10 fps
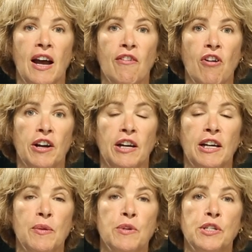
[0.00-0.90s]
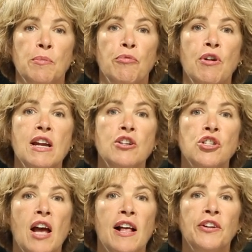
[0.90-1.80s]
ironically, was the
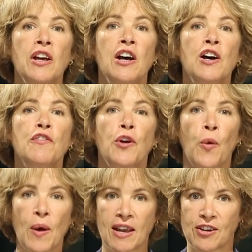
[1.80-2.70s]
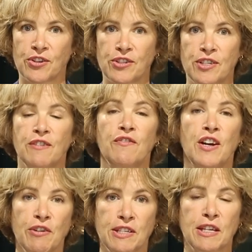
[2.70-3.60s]
brainchild of the Quakers, the
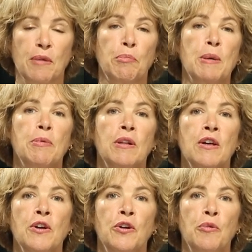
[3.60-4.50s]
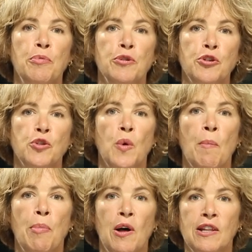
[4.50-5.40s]
very same people who pushed to
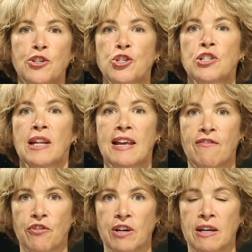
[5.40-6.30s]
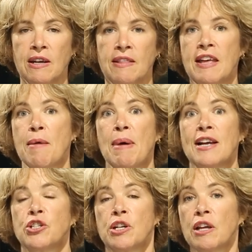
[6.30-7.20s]
abolish slavery. They
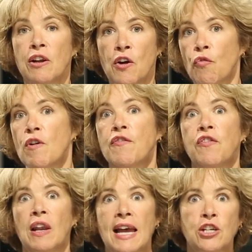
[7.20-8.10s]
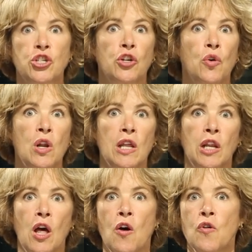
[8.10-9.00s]
imagined that reflection all
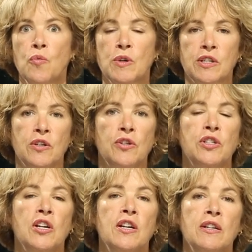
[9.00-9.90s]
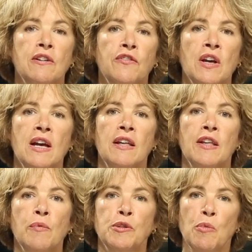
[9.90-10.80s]
alone was an alternative
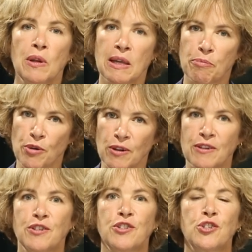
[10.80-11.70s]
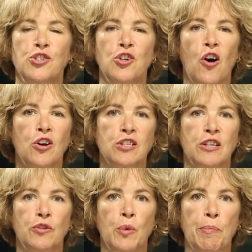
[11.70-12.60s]
that was more liberal to the stocks
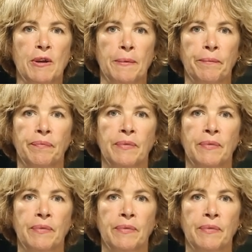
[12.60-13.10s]
and whipping.